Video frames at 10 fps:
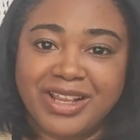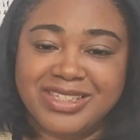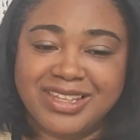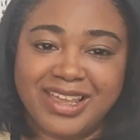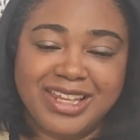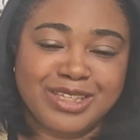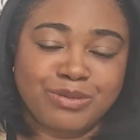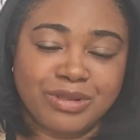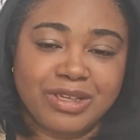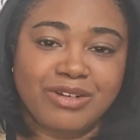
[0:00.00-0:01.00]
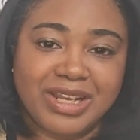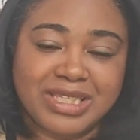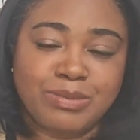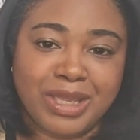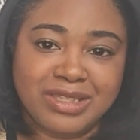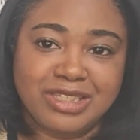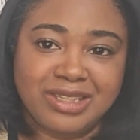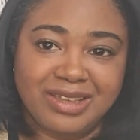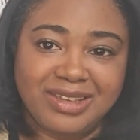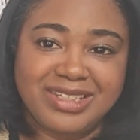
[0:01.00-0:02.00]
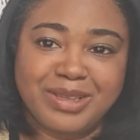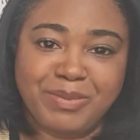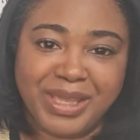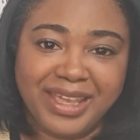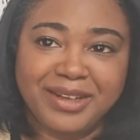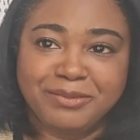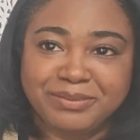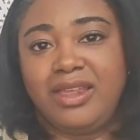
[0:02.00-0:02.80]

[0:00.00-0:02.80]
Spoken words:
It's a really great space to be in.